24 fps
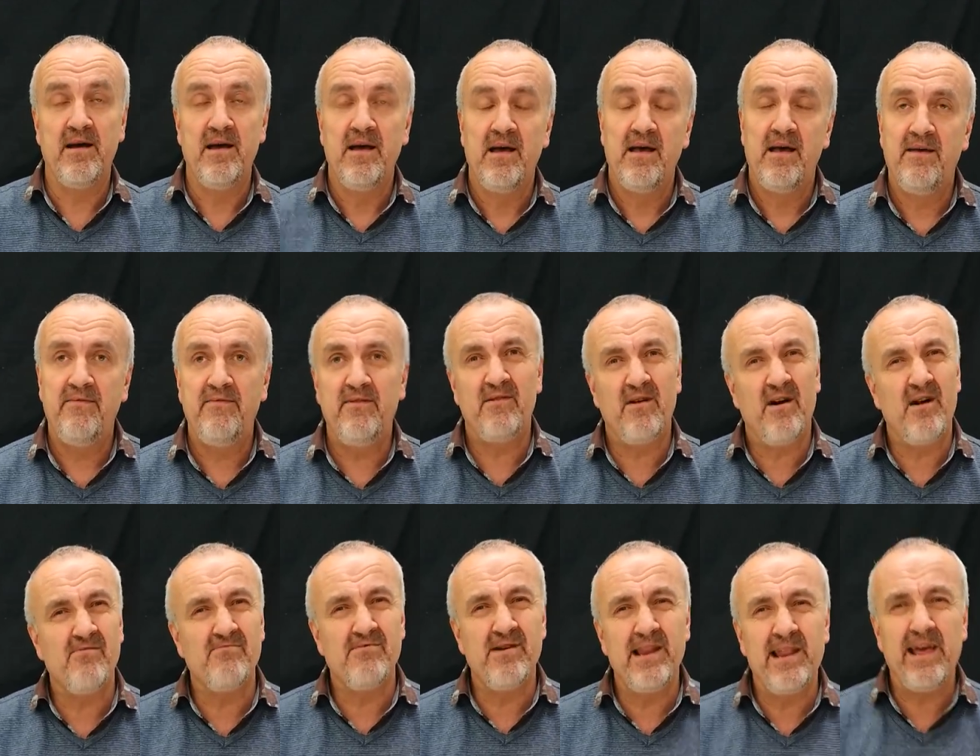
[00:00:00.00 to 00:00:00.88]
If you've got a
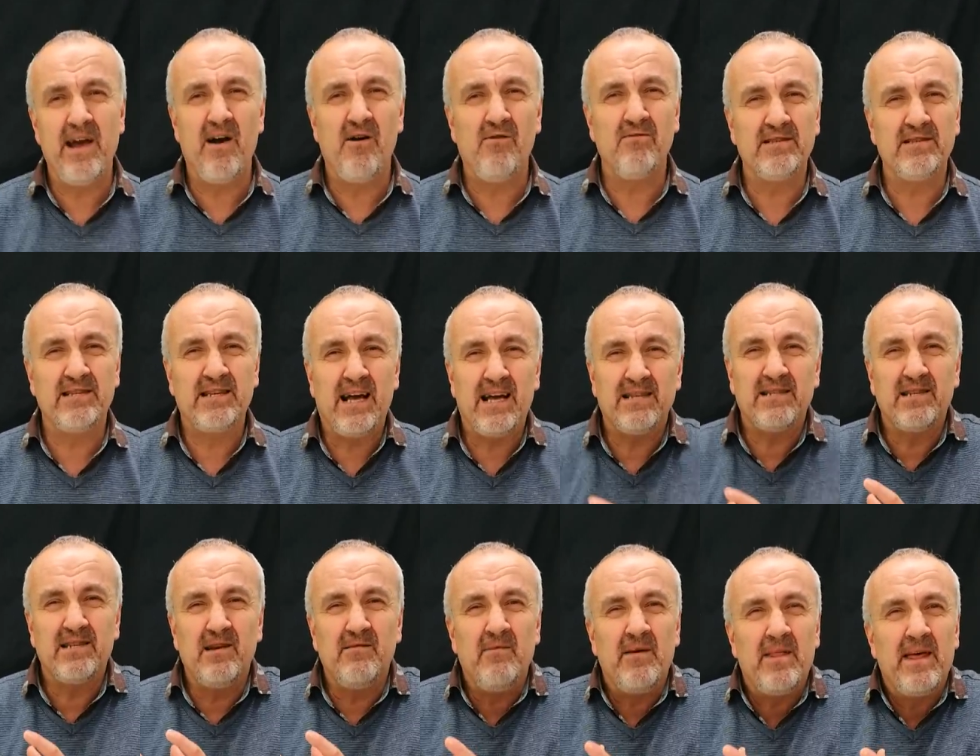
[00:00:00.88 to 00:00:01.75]
really old
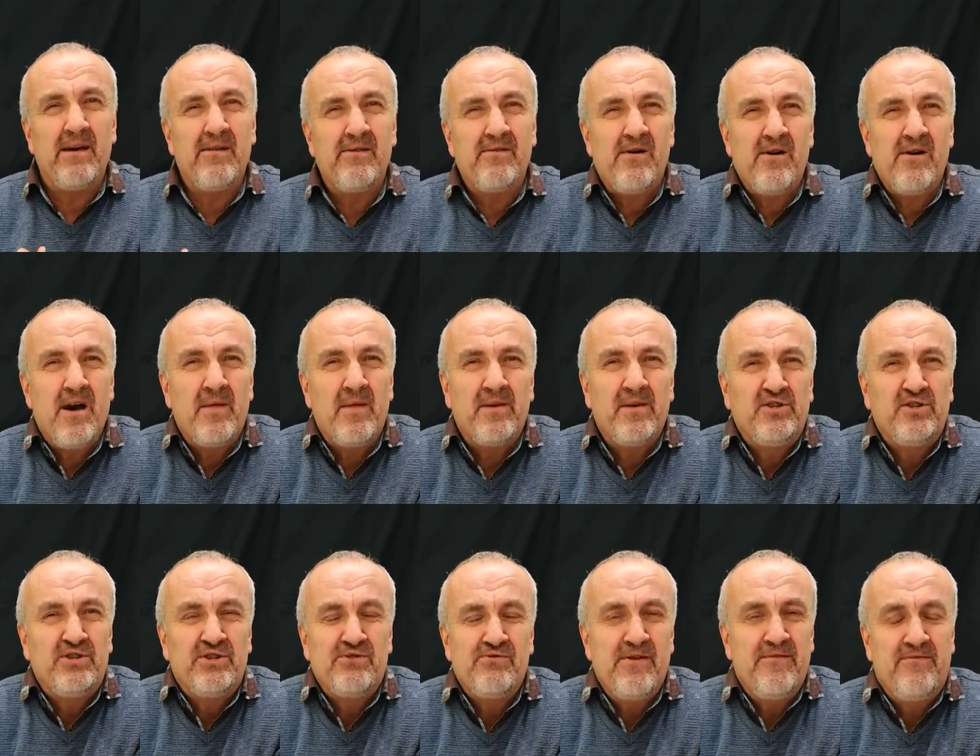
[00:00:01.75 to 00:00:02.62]
Satsuma there, they're rather
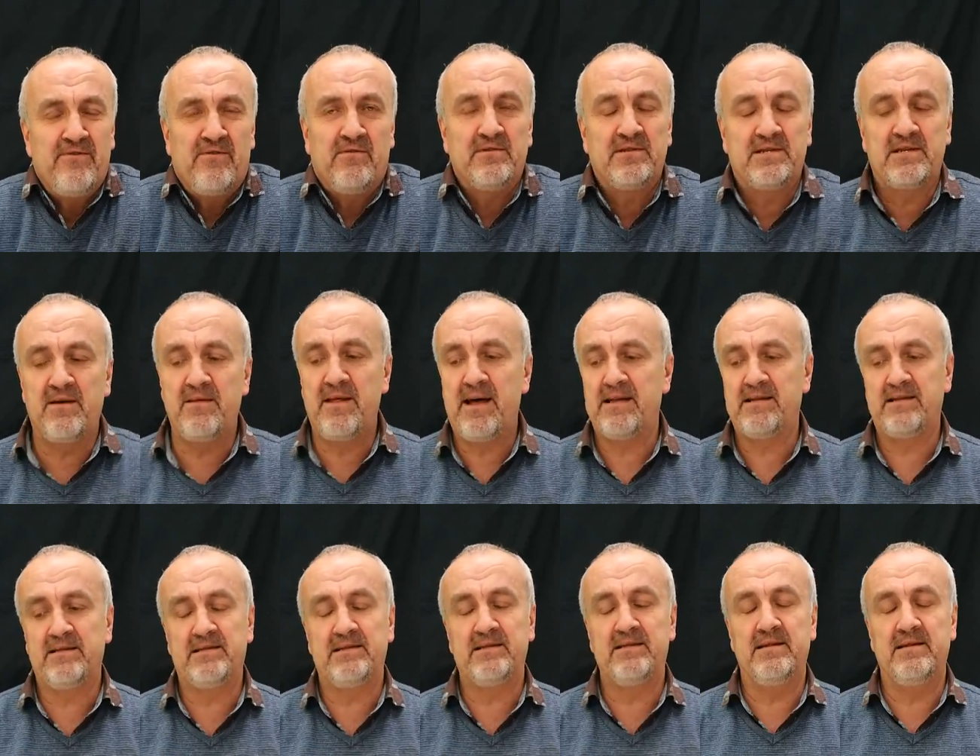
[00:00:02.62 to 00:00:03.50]
shriveled, so that
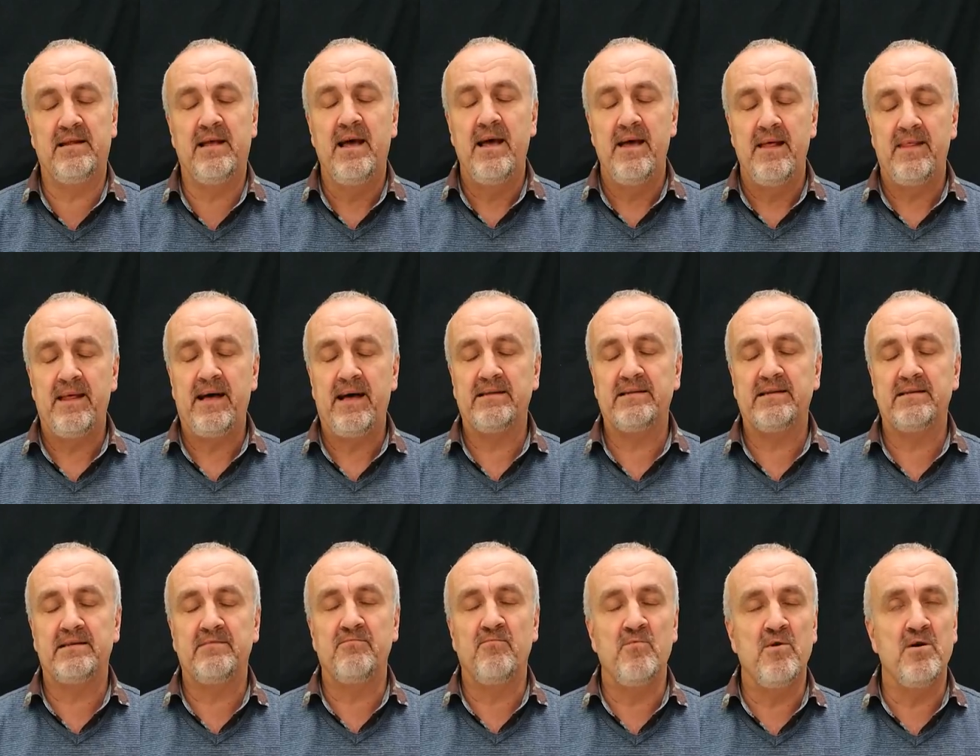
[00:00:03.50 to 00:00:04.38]

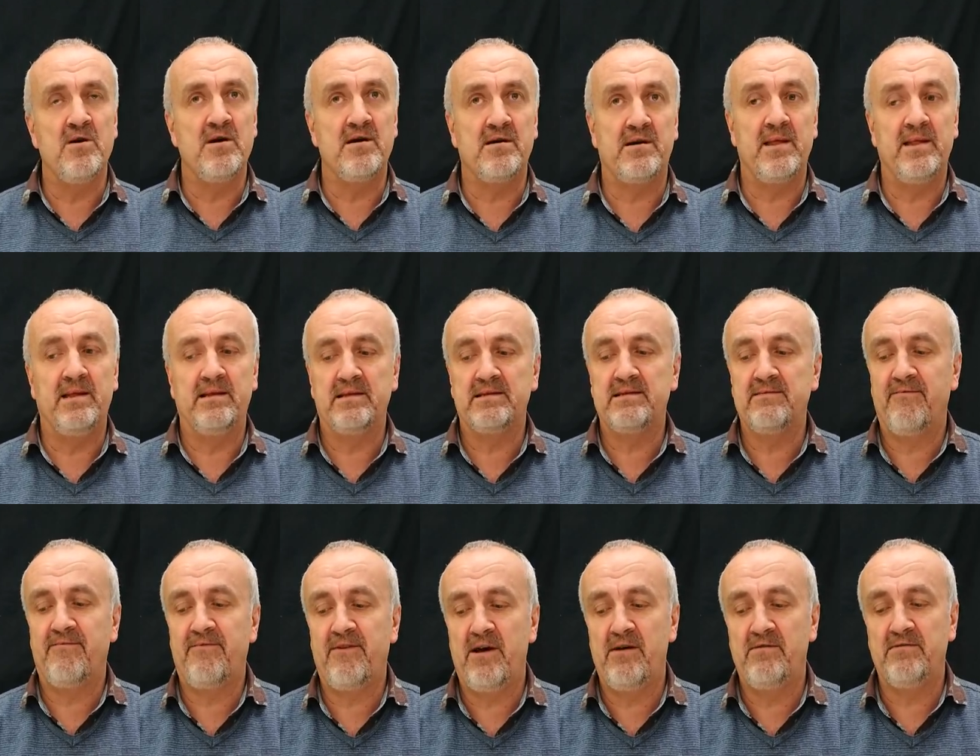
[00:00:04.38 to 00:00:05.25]
doesn't work and it doesn't
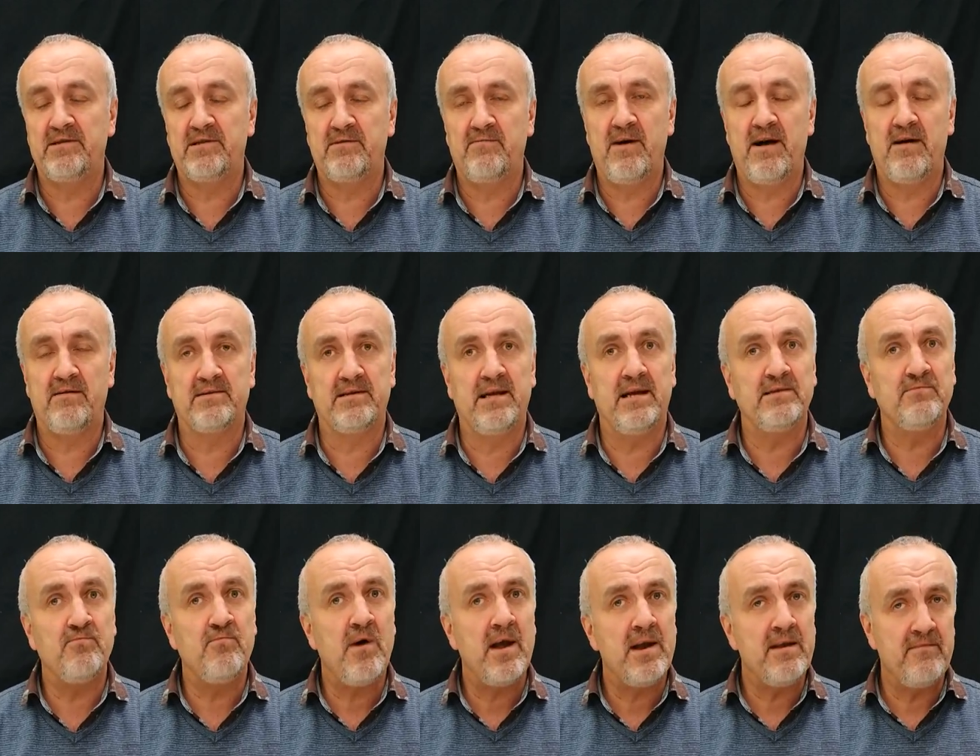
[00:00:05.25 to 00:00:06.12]
float so well. So that's
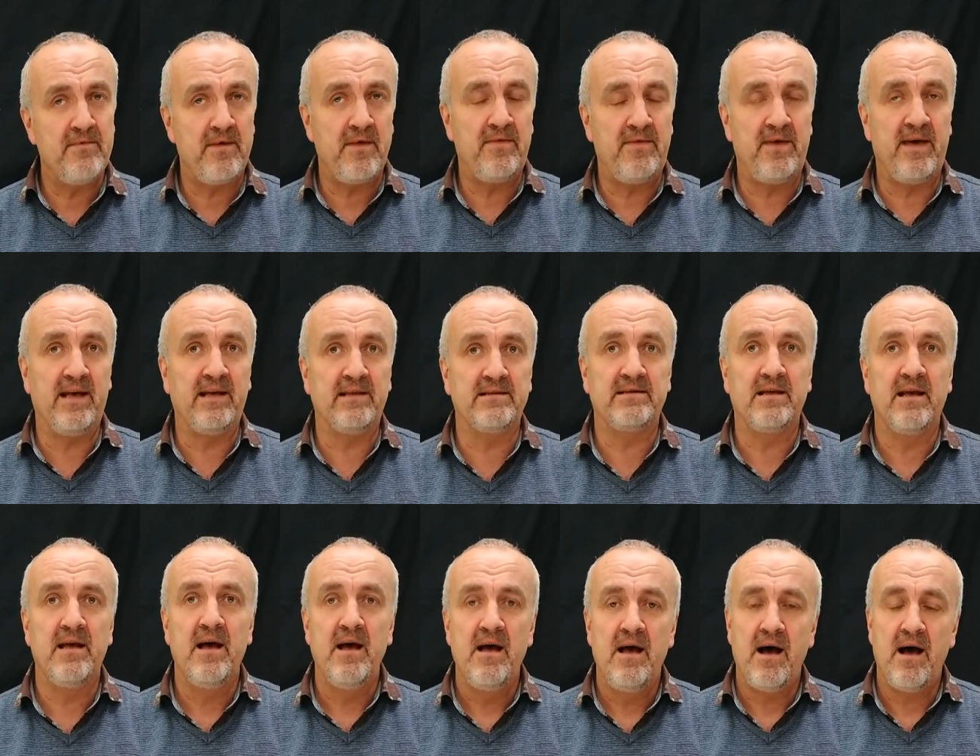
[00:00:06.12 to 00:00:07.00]
one of the things
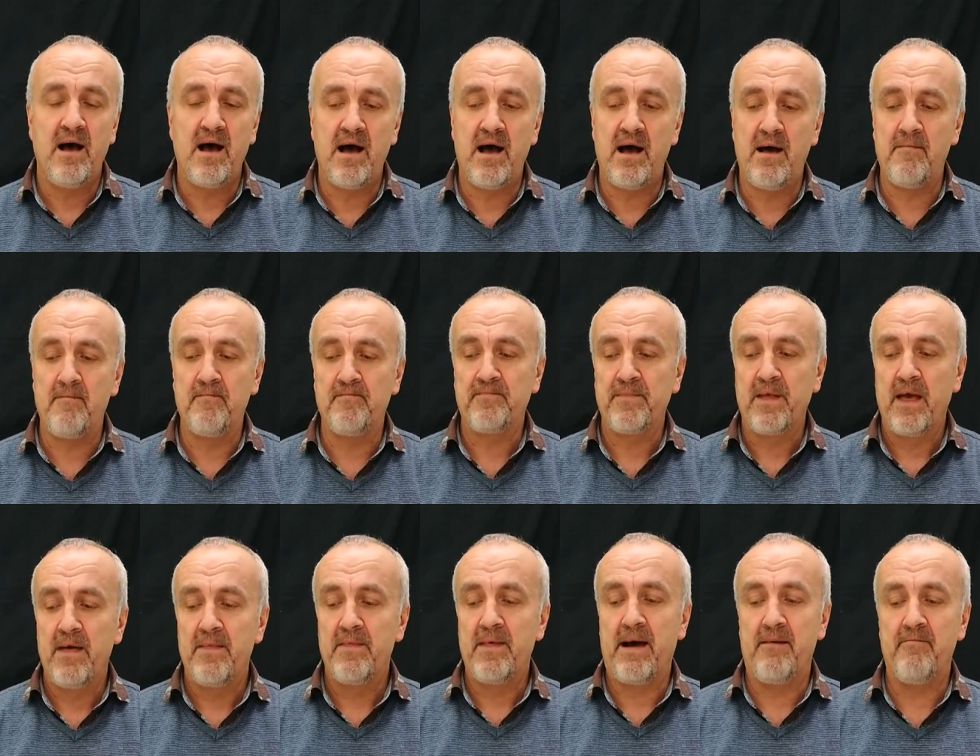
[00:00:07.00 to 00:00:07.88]

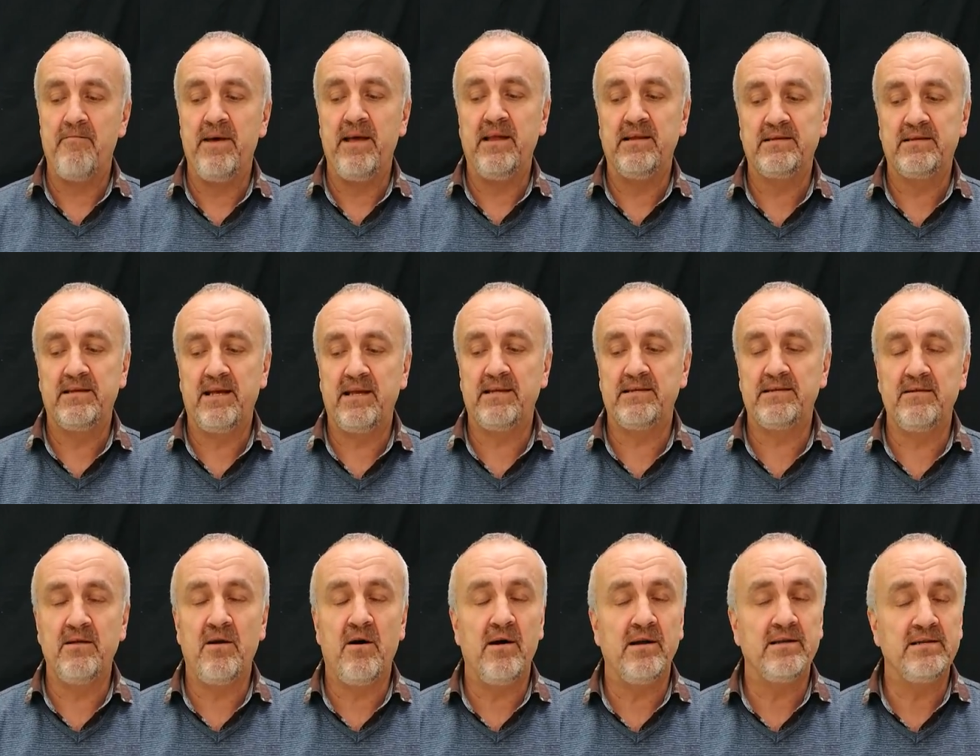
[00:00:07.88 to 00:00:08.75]
that means it's
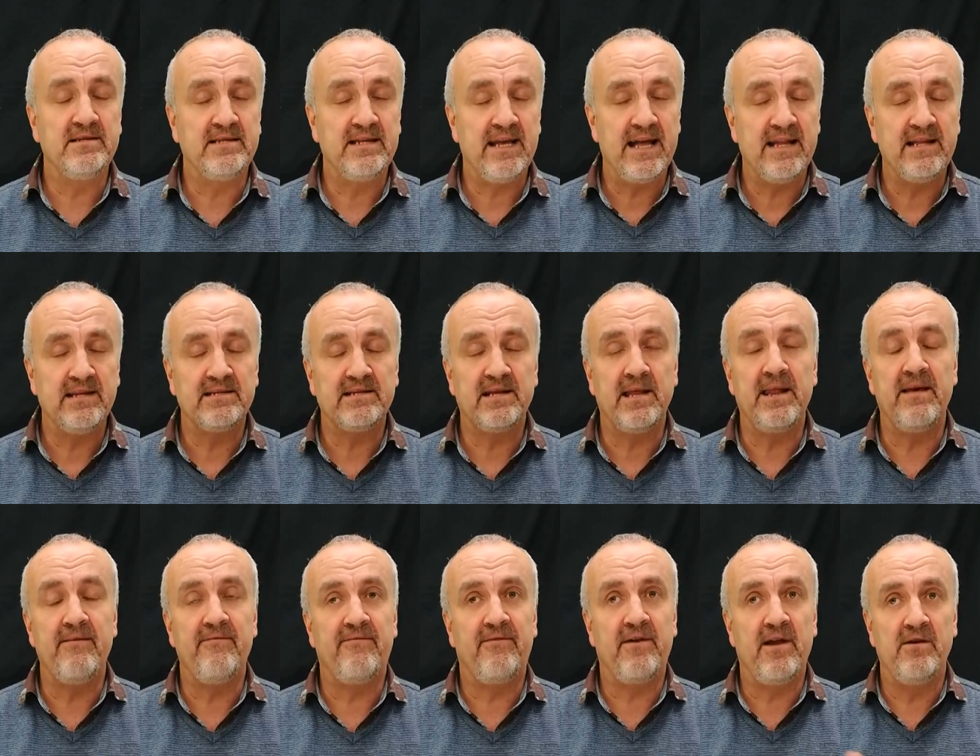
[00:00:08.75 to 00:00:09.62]
not as dense and
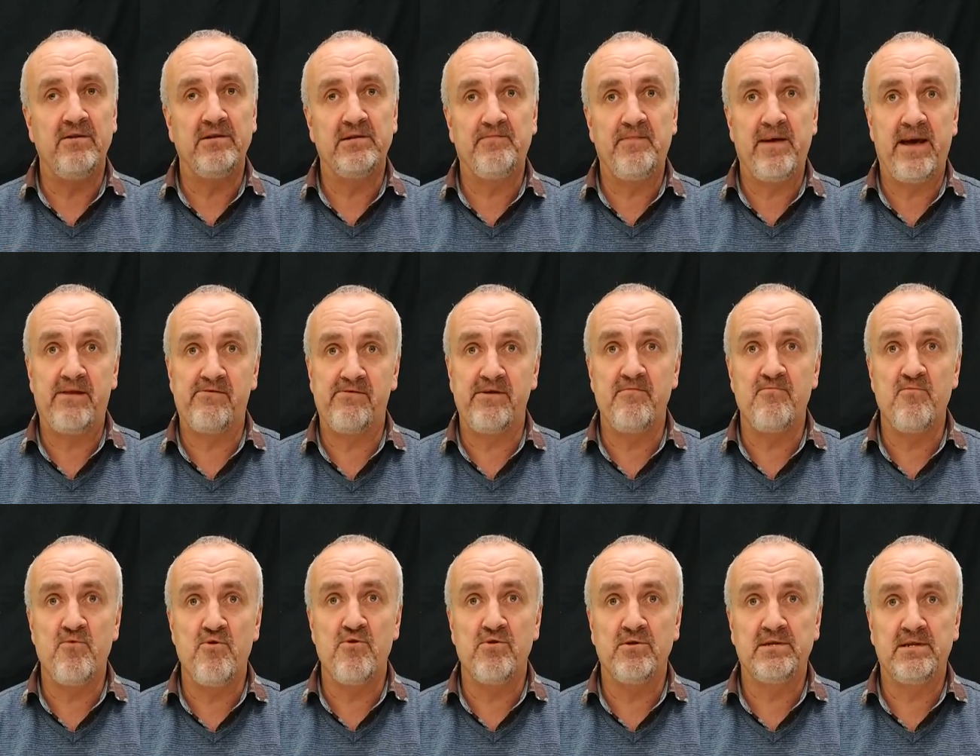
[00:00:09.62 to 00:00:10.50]
it floats better in
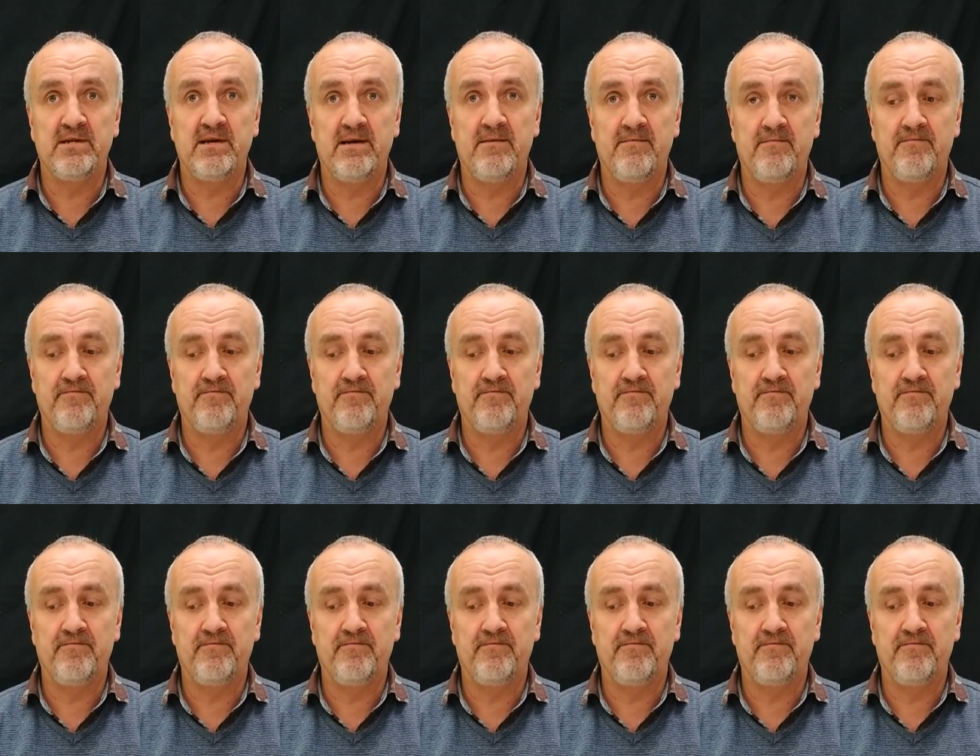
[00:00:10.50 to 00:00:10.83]
water.